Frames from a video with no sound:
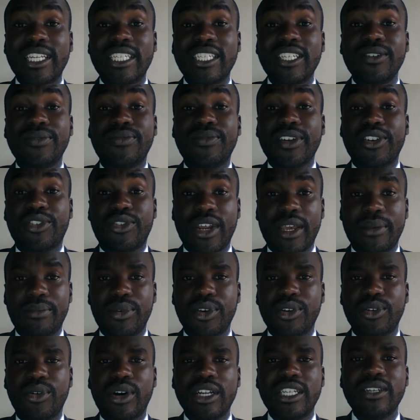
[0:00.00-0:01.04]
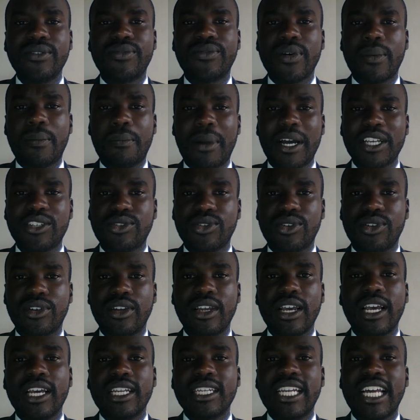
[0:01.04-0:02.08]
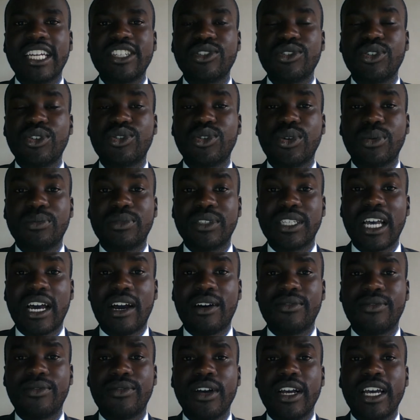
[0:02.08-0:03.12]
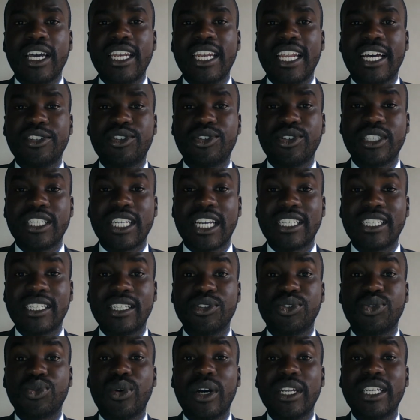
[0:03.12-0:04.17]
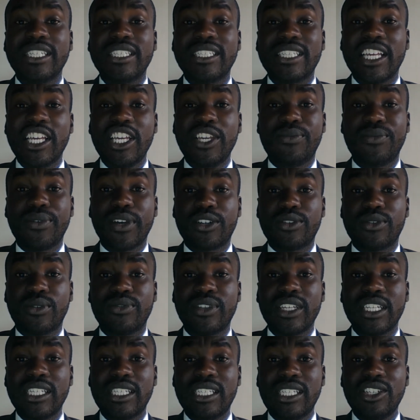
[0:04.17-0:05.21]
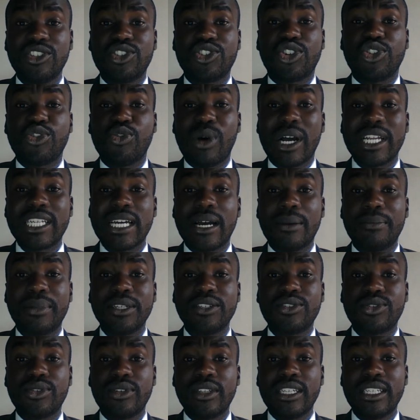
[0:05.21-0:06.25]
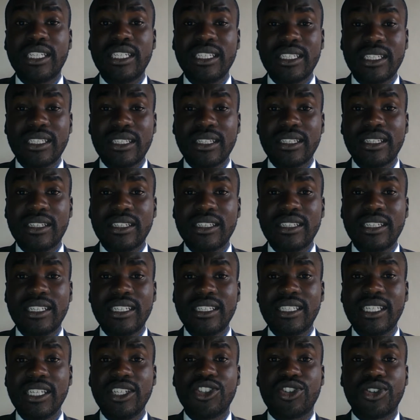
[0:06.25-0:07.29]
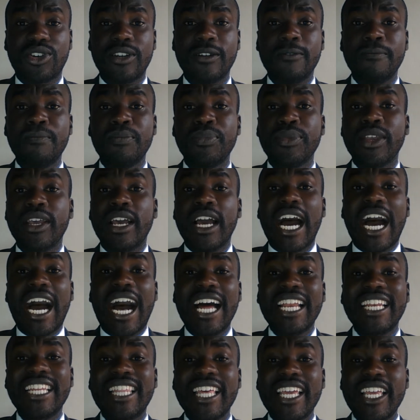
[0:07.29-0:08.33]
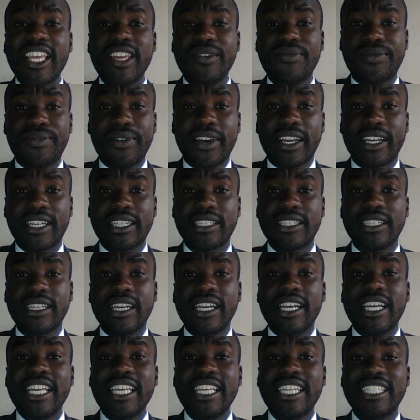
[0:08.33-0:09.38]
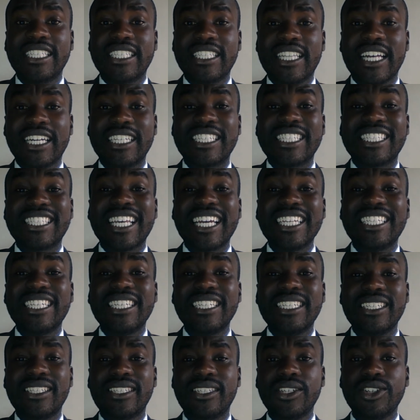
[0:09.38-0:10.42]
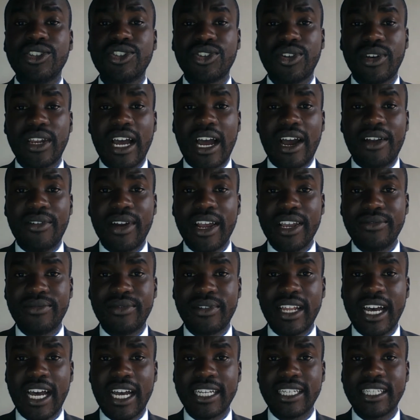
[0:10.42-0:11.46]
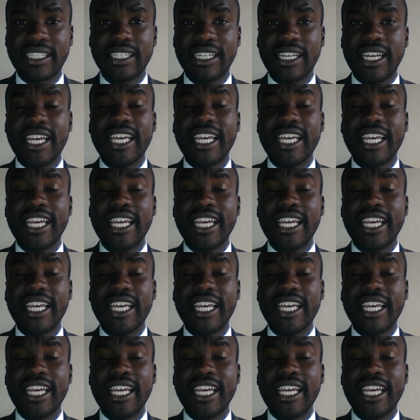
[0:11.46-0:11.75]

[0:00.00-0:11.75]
if a tribunal, what if a person does not observe natural justice? What is the effect of the decision? What happens to the decision? And the effect is that such a decision arrived at